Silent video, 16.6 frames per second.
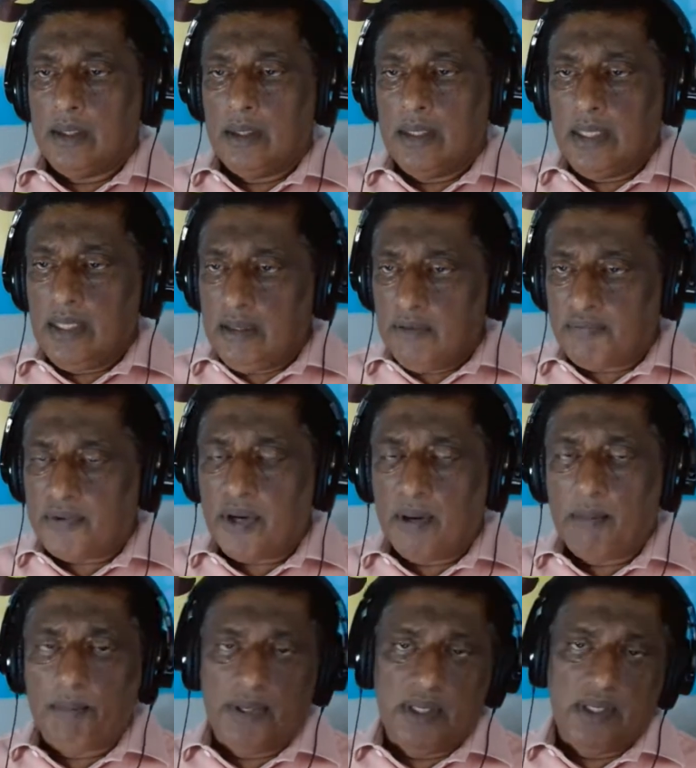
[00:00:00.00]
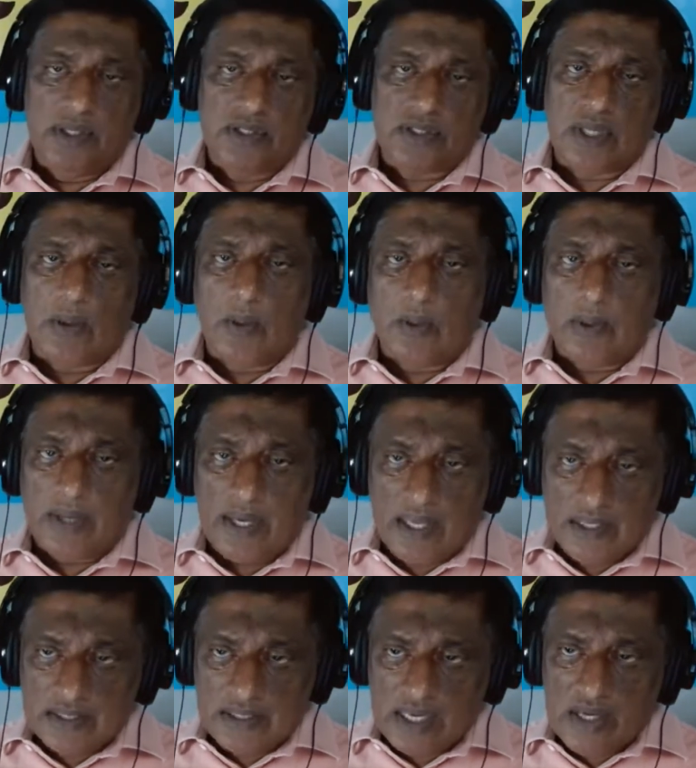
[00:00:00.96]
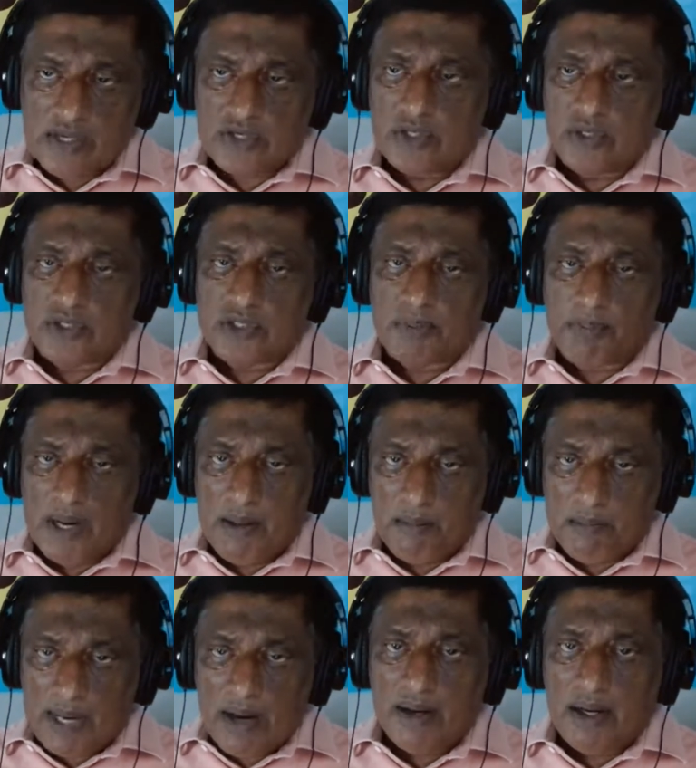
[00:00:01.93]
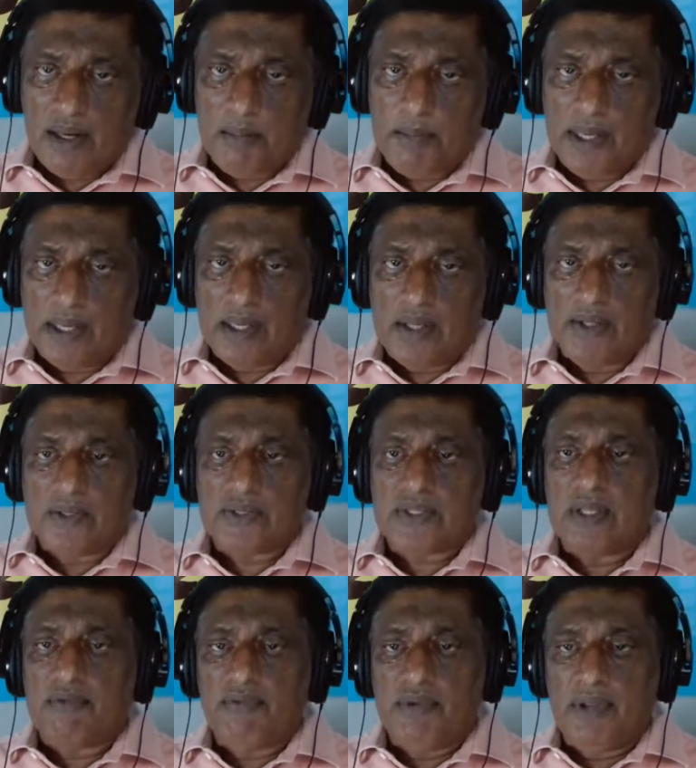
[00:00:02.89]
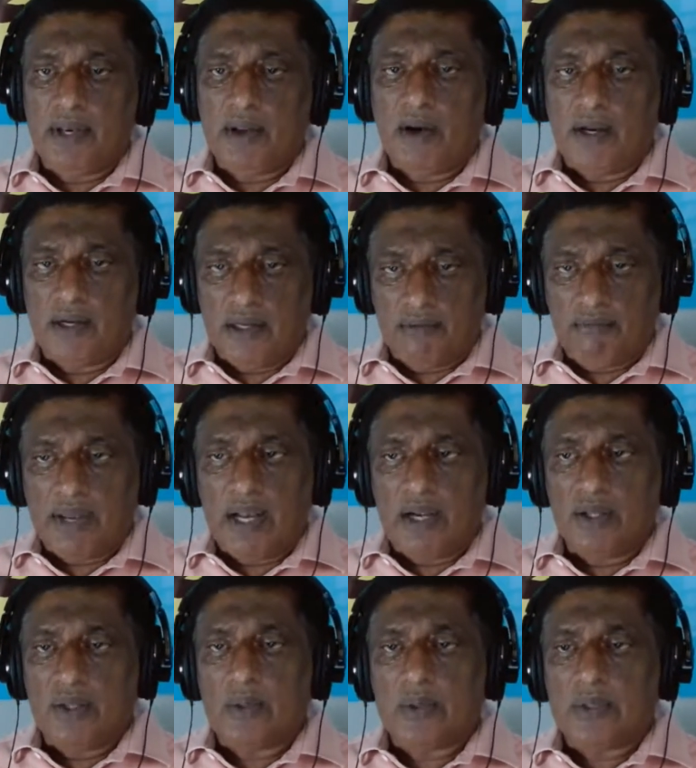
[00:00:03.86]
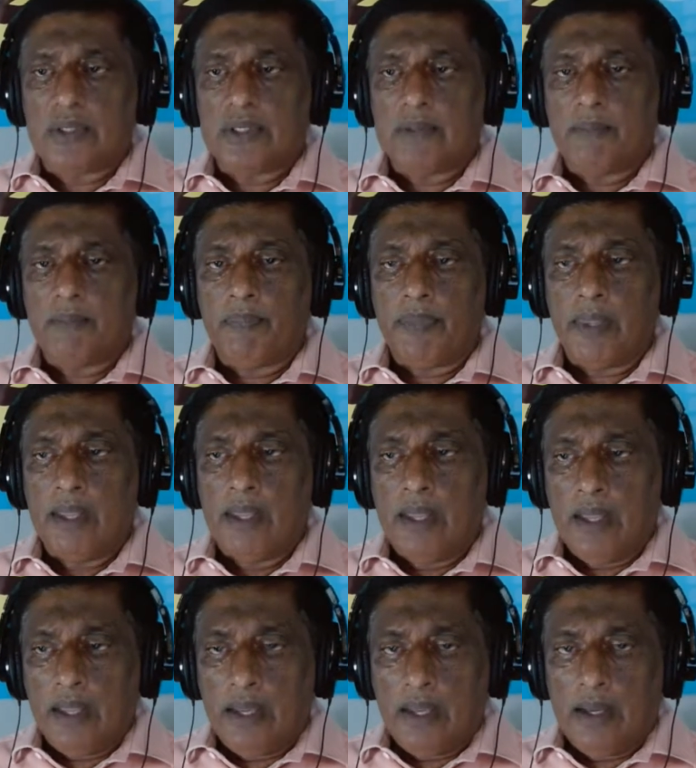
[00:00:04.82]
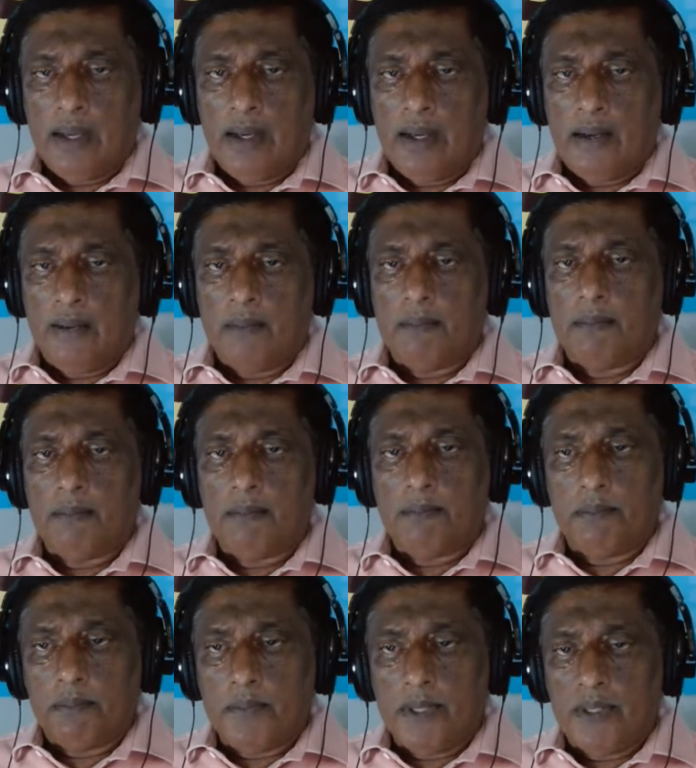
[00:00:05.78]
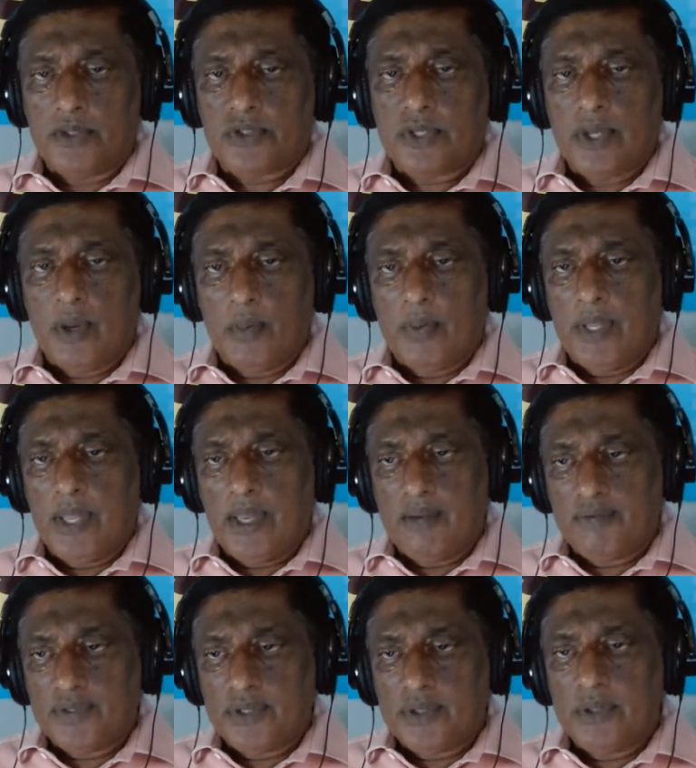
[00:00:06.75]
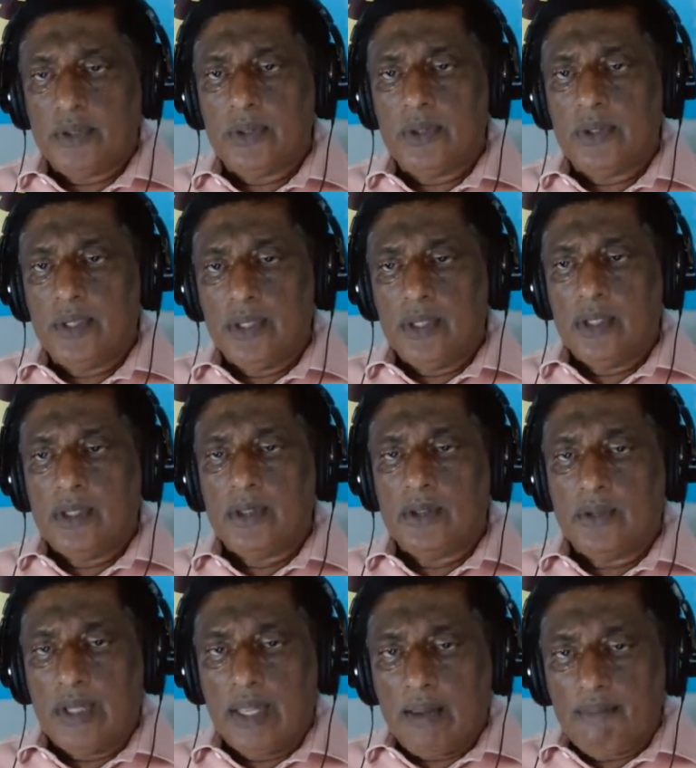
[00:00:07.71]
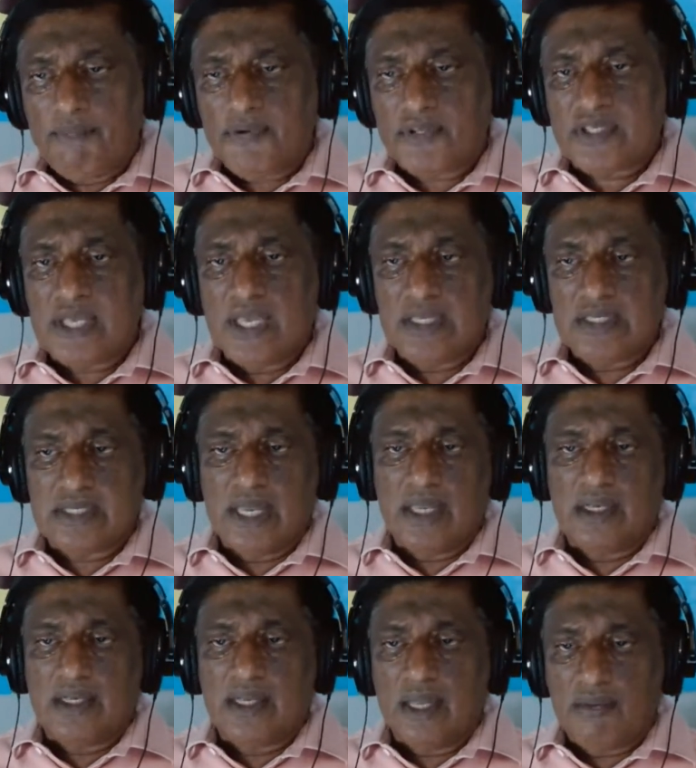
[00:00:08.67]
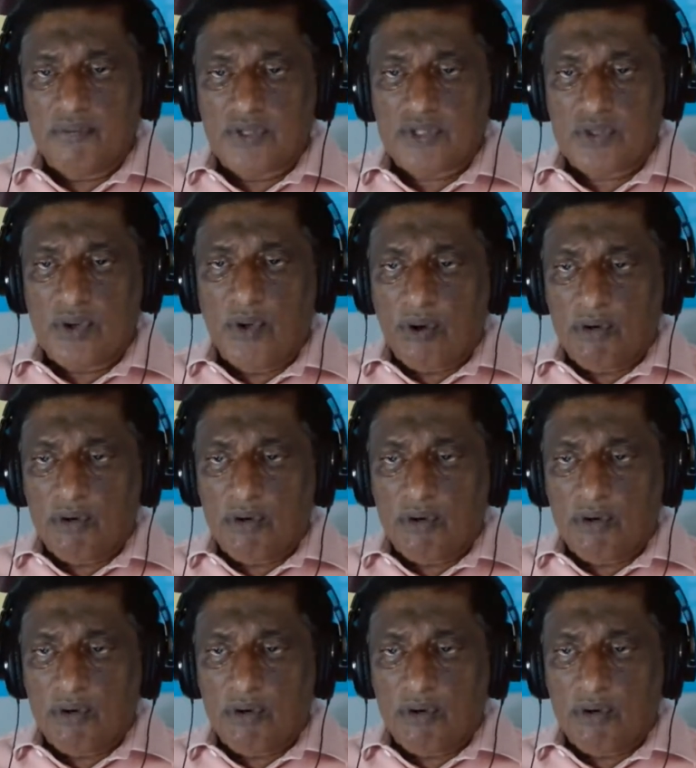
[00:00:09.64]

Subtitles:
leave companies and organizations primarily because they feel undervalued. And so we have to emphasize that ever so